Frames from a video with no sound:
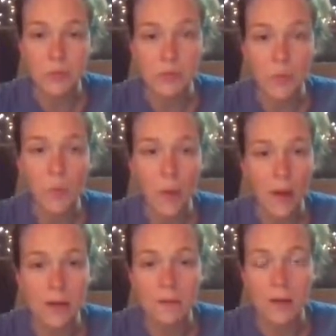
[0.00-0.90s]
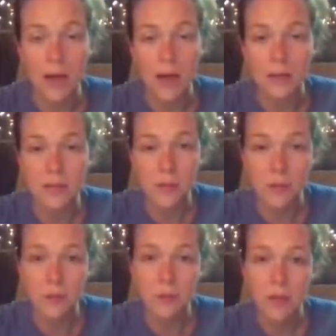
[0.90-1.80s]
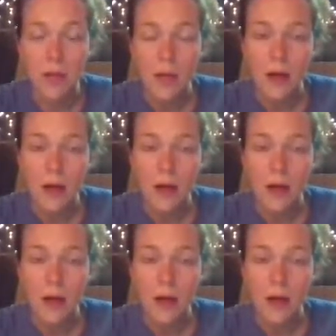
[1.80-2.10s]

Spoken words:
someone beyond you,